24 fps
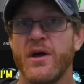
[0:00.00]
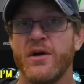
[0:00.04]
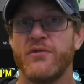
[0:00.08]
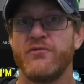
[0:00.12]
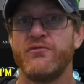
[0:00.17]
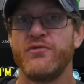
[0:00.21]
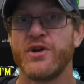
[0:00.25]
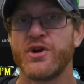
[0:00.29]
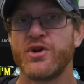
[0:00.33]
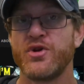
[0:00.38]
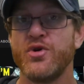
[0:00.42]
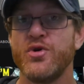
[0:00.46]

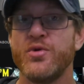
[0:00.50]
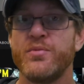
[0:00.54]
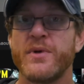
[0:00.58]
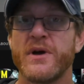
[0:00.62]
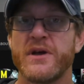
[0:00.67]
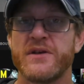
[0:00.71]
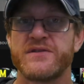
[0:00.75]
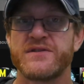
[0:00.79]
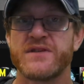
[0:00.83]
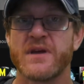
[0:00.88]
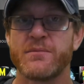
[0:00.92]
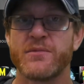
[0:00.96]

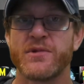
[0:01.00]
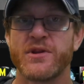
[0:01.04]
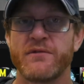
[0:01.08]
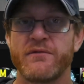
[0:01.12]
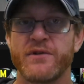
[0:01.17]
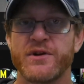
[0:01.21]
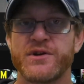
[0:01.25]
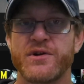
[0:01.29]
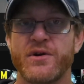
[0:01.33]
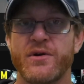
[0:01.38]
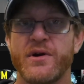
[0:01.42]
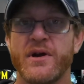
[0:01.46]
recoup some of the
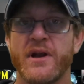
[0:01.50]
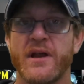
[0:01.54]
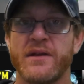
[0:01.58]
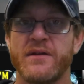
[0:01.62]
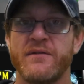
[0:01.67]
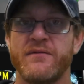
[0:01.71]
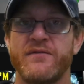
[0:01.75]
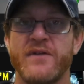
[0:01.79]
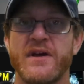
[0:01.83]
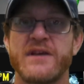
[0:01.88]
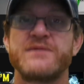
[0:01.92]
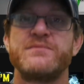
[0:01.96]
return on
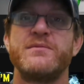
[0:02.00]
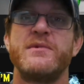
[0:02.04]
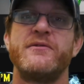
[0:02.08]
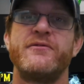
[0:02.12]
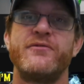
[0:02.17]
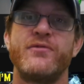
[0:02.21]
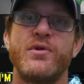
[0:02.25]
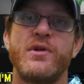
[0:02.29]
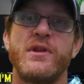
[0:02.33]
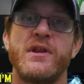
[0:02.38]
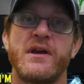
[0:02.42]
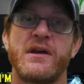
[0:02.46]
investment
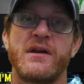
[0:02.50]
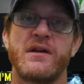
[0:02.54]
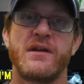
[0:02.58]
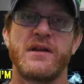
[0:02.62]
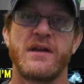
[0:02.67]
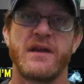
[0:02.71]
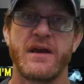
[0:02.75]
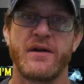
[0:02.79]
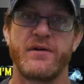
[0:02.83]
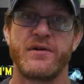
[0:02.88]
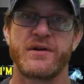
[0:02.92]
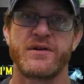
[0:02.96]
for the
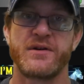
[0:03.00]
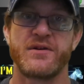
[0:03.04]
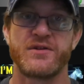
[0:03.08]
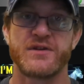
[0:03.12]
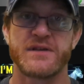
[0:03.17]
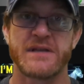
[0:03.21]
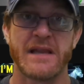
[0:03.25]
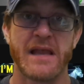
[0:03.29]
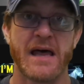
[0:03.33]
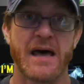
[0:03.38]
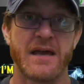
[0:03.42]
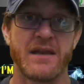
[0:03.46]
character
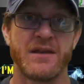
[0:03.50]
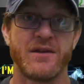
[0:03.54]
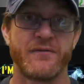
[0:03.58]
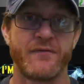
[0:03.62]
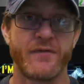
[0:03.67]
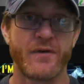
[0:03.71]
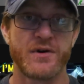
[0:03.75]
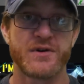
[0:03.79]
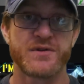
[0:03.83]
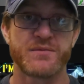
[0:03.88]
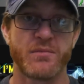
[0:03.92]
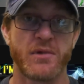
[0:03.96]
slot in the
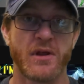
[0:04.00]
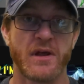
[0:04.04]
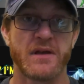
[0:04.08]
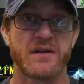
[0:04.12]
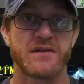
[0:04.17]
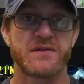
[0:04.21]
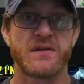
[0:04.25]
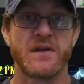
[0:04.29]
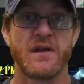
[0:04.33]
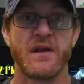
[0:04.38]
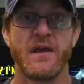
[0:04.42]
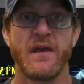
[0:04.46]
first place.